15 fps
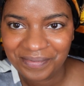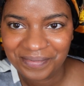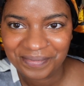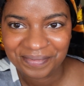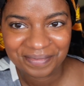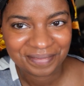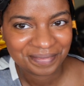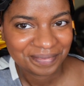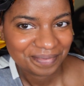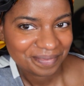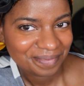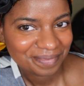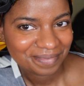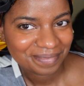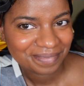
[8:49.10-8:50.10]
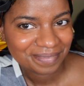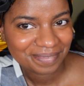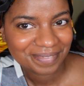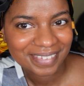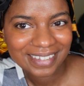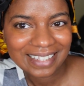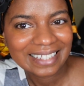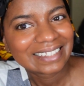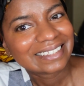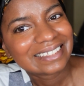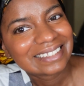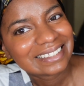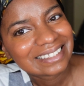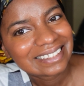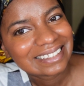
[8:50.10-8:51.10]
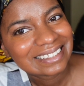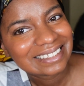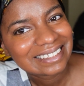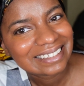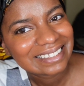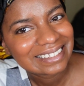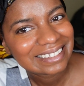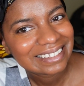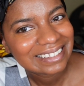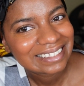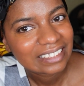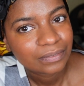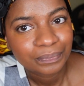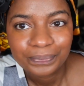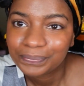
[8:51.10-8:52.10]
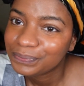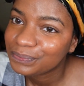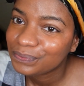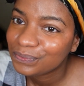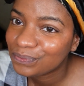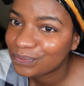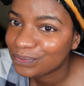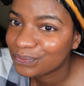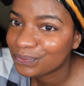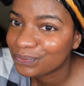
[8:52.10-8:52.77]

the fact that there's like 3 or 4 shades and this is one of them,